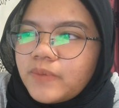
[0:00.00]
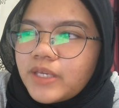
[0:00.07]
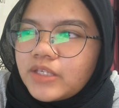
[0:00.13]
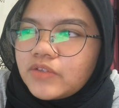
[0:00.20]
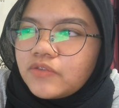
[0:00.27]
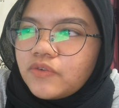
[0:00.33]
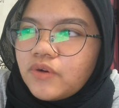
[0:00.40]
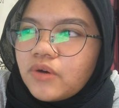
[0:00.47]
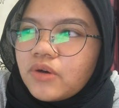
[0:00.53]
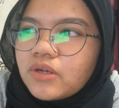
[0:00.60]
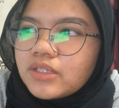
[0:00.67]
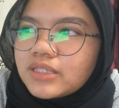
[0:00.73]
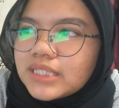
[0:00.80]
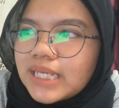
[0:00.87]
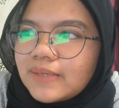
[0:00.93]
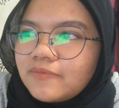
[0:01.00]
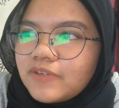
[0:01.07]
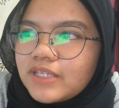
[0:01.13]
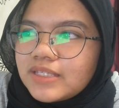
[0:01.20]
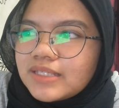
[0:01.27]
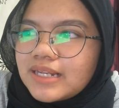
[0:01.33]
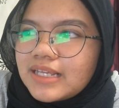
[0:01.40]
page 4,
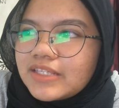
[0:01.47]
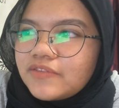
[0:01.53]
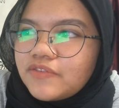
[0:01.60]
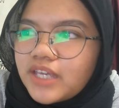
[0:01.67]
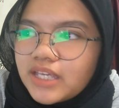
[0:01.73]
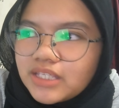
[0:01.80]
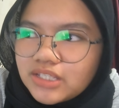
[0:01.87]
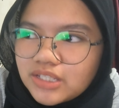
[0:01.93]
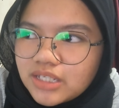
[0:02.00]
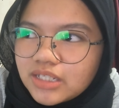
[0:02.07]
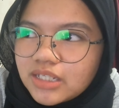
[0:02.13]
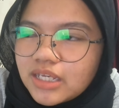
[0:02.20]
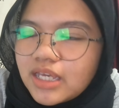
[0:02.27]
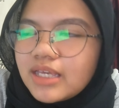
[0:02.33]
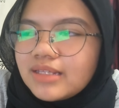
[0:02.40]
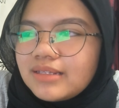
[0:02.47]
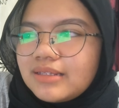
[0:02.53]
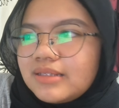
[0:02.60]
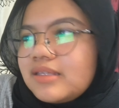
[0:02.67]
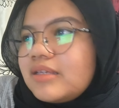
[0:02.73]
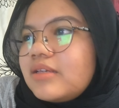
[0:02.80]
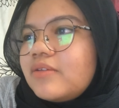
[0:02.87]
typeface classification,
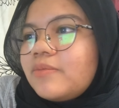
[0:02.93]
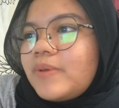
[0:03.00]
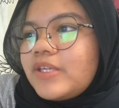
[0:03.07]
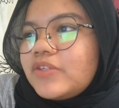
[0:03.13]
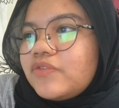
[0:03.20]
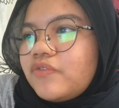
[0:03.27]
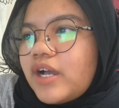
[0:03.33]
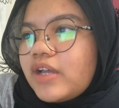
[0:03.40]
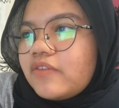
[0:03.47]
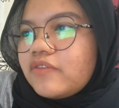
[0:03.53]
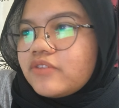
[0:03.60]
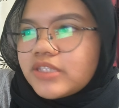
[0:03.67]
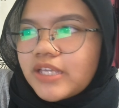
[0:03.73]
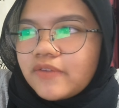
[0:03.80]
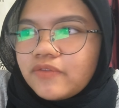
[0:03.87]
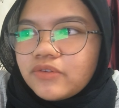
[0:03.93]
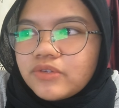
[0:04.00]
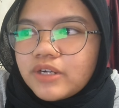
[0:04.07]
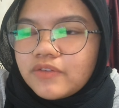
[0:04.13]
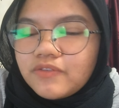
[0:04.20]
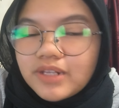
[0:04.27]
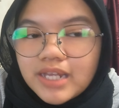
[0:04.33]
page 5,
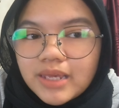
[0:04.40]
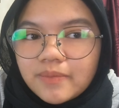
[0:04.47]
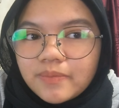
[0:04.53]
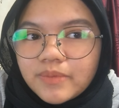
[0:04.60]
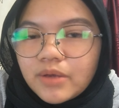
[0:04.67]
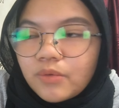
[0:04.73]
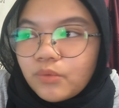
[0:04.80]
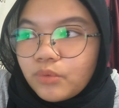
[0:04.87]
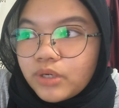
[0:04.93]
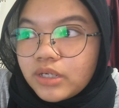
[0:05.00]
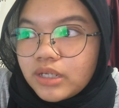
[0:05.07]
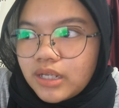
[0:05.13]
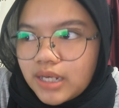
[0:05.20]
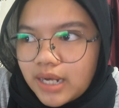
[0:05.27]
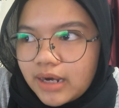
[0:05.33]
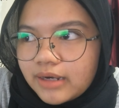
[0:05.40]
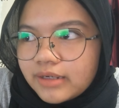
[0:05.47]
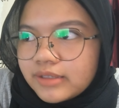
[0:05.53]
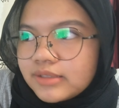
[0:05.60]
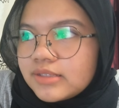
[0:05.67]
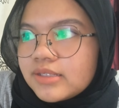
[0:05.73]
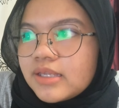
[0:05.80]
Typography Lab Word
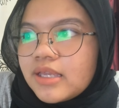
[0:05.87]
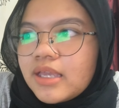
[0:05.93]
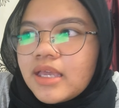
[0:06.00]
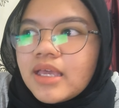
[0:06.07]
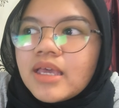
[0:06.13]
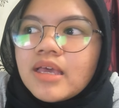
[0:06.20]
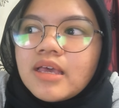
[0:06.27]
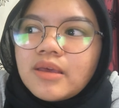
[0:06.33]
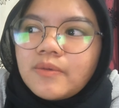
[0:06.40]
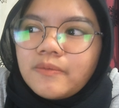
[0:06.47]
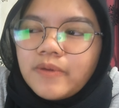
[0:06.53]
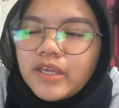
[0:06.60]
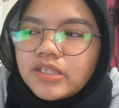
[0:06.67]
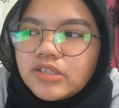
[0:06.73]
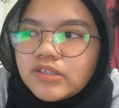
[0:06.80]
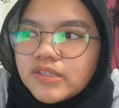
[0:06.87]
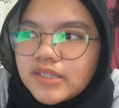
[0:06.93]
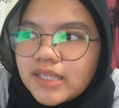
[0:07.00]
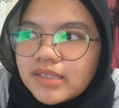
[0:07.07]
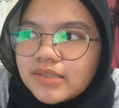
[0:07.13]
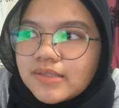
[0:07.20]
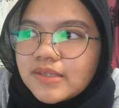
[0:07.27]
Art, page
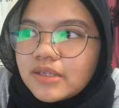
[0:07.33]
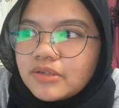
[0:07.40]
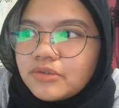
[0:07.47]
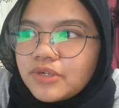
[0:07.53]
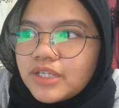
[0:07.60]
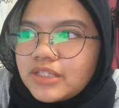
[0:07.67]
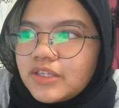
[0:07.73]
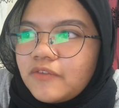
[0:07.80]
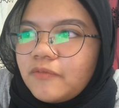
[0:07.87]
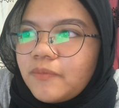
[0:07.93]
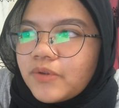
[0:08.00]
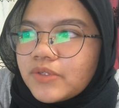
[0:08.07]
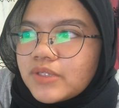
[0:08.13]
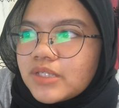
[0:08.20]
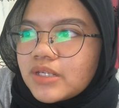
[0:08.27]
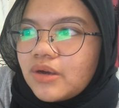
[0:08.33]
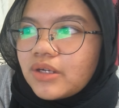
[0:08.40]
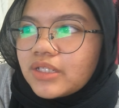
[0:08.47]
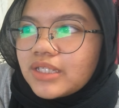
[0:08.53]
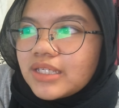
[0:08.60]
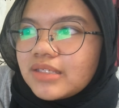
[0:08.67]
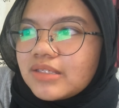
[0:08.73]
6, Creative Poster
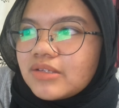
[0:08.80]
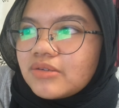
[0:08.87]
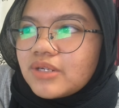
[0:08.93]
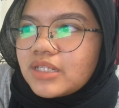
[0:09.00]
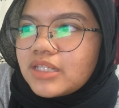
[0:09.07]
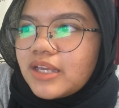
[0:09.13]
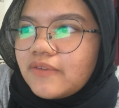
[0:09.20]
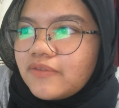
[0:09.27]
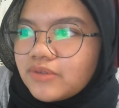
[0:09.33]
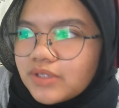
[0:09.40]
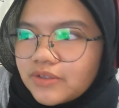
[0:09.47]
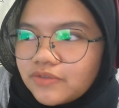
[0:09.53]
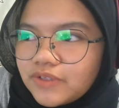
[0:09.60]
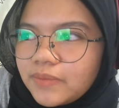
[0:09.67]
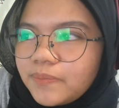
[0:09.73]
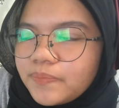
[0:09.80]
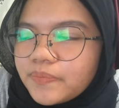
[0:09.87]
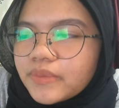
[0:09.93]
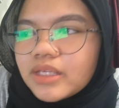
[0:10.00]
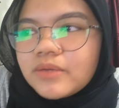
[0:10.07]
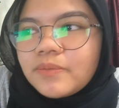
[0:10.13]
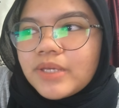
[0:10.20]
on History Typography,
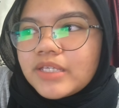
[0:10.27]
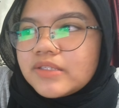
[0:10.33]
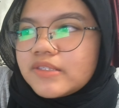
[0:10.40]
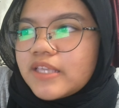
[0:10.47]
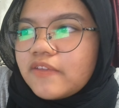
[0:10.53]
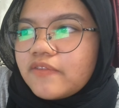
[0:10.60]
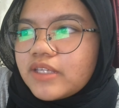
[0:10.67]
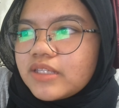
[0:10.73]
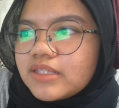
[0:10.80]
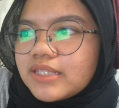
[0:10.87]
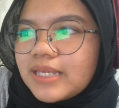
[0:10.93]
page 7,